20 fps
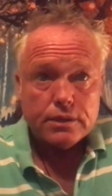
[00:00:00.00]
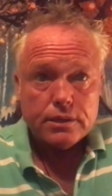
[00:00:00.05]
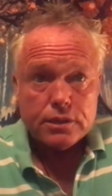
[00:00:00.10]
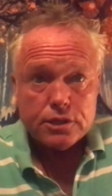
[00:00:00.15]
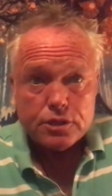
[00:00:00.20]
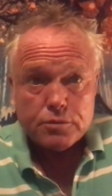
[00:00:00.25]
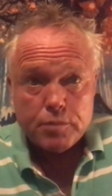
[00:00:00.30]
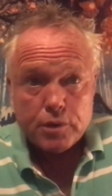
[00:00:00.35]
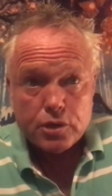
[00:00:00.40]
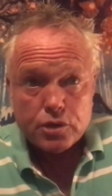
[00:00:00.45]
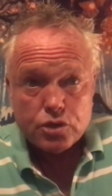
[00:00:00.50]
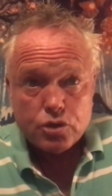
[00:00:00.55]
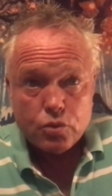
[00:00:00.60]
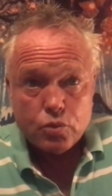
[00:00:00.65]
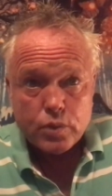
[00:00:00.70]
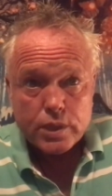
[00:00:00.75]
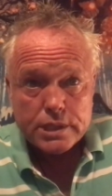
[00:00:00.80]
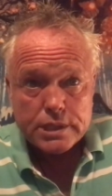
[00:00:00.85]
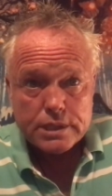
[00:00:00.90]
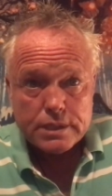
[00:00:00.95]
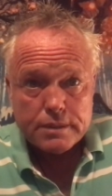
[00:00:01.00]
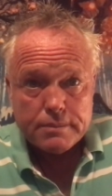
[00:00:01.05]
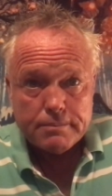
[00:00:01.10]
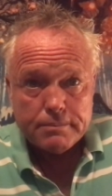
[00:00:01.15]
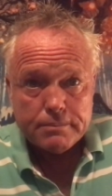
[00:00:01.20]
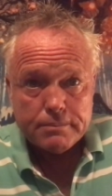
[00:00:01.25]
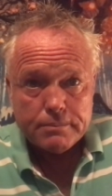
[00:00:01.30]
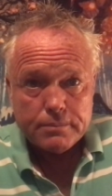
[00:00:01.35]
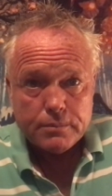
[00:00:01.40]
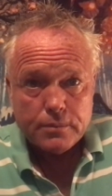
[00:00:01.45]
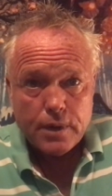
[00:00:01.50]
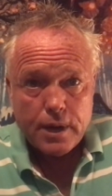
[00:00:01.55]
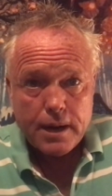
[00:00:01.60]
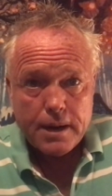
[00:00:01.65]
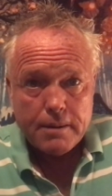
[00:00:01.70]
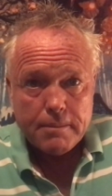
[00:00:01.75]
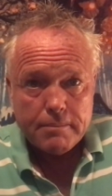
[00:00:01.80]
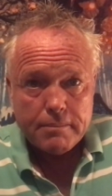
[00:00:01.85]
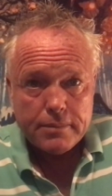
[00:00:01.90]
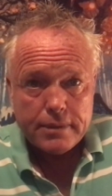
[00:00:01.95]
the spiritual wisdom,
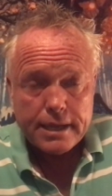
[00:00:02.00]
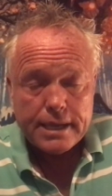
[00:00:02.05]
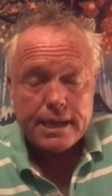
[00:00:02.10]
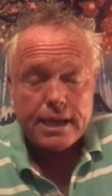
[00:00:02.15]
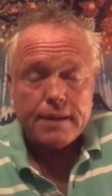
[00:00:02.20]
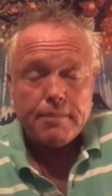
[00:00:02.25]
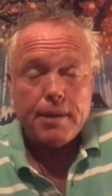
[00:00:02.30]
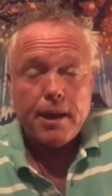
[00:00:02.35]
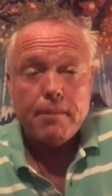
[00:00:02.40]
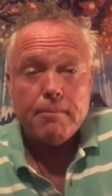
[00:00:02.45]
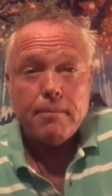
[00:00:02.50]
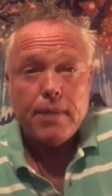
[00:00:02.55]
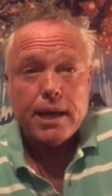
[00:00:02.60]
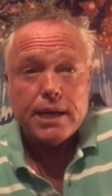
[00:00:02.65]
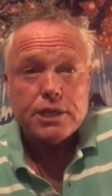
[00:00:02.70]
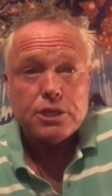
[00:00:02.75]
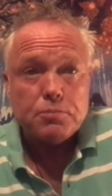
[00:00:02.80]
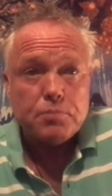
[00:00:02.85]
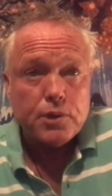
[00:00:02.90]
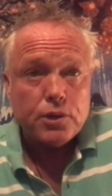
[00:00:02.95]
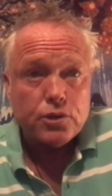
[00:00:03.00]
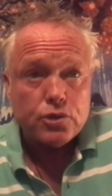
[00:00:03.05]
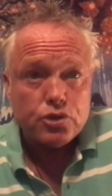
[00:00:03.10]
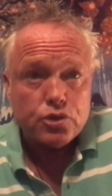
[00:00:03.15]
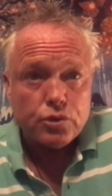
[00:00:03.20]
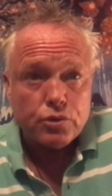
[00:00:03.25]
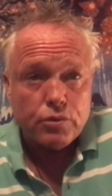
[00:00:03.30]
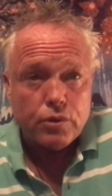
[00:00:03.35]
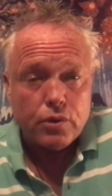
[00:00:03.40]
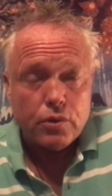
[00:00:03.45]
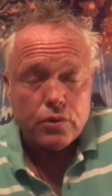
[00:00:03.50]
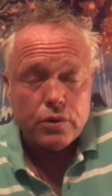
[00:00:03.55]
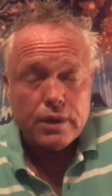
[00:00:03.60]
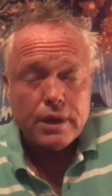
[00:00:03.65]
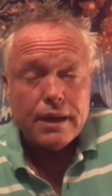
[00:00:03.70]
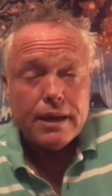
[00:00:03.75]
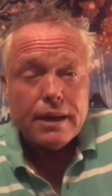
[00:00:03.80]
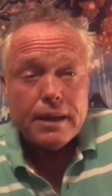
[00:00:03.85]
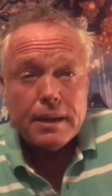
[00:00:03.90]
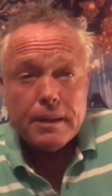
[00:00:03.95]
right? Thinking about my spiritual
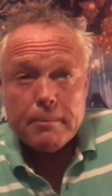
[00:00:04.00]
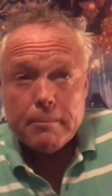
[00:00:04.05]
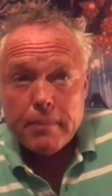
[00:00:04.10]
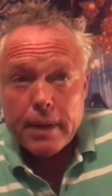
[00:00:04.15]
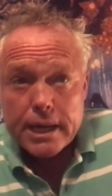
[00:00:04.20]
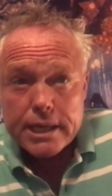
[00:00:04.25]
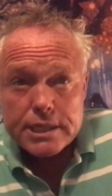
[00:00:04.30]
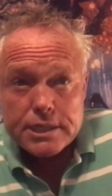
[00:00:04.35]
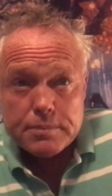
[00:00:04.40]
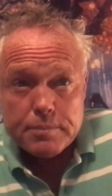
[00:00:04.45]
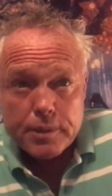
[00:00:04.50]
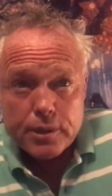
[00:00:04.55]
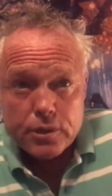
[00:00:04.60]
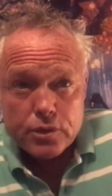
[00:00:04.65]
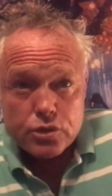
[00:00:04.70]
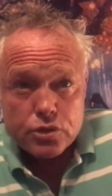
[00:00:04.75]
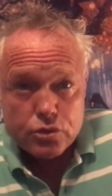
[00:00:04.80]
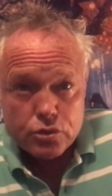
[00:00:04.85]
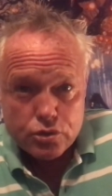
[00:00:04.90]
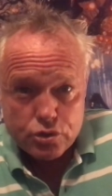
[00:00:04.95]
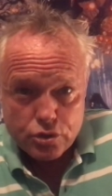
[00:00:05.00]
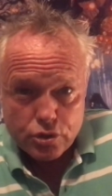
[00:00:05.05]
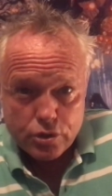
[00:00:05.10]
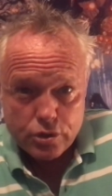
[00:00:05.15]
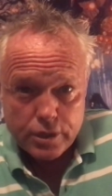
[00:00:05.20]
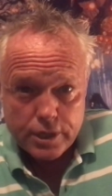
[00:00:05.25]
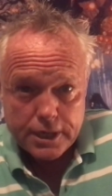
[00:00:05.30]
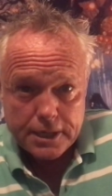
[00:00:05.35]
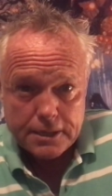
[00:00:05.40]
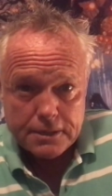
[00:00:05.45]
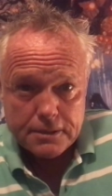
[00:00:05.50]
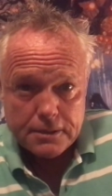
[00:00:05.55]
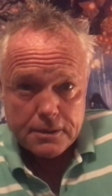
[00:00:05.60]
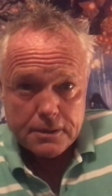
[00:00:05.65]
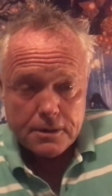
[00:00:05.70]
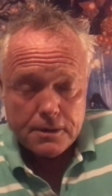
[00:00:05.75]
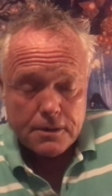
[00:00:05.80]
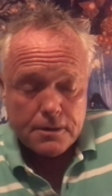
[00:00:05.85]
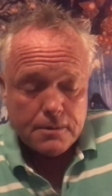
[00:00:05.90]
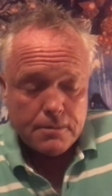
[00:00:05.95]
growth, my spiritual journey,
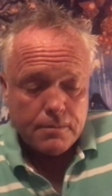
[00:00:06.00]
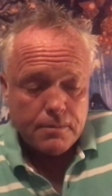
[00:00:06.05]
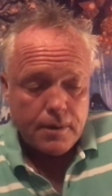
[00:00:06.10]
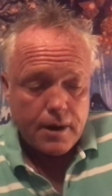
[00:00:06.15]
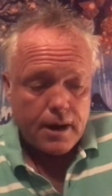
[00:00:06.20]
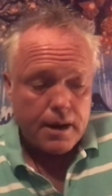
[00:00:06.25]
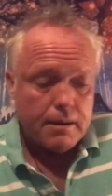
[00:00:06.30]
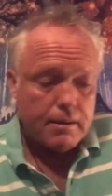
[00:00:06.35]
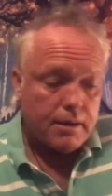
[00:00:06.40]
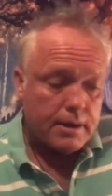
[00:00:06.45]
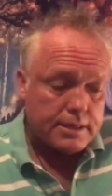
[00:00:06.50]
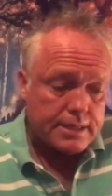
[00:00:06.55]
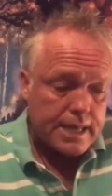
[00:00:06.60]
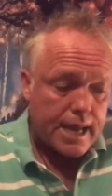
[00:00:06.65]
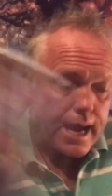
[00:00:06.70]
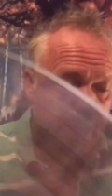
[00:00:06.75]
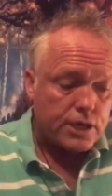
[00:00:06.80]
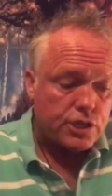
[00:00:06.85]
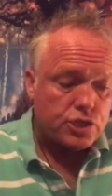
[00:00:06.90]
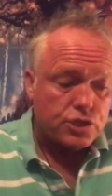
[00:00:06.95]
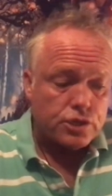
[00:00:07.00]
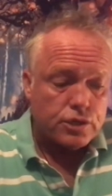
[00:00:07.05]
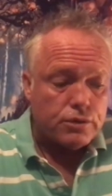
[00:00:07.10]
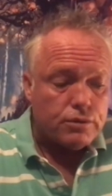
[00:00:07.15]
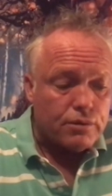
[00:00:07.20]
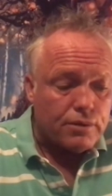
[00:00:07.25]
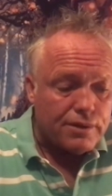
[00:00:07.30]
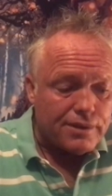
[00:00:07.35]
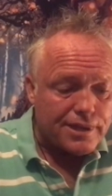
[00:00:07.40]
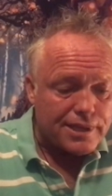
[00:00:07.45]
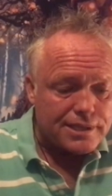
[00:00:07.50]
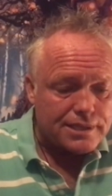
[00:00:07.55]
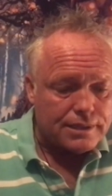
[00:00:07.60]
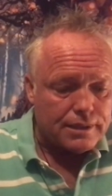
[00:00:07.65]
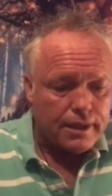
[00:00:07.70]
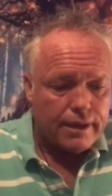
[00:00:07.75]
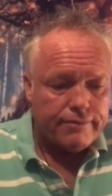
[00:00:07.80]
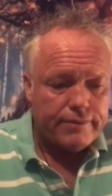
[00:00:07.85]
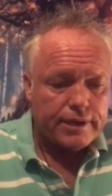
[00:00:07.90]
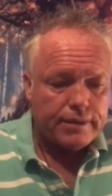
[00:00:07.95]
right, attached to this
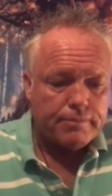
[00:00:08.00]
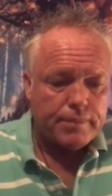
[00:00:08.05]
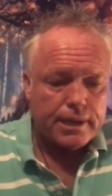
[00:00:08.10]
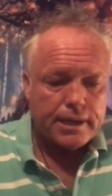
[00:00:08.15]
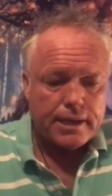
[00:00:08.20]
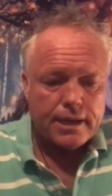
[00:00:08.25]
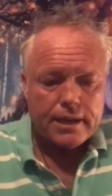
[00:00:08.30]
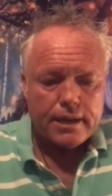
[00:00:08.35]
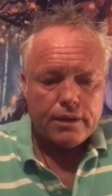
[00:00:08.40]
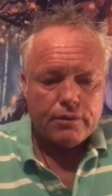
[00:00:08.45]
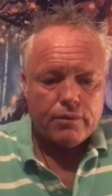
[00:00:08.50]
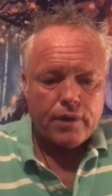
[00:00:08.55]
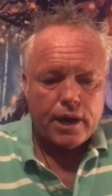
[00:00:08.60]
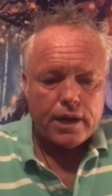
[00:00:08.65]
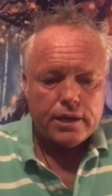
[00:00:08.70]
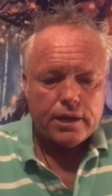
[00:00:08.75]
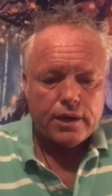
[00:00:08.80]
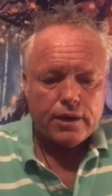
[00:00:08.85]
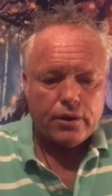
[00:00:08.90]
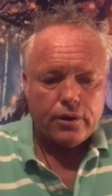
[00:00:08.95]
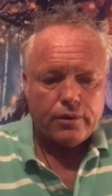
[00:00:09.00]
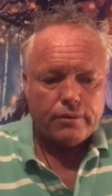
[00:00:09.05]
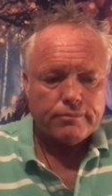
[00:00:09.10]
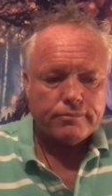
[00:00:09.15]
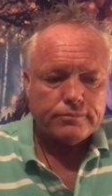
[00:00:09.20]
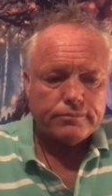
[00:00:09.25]
loving beginning right here.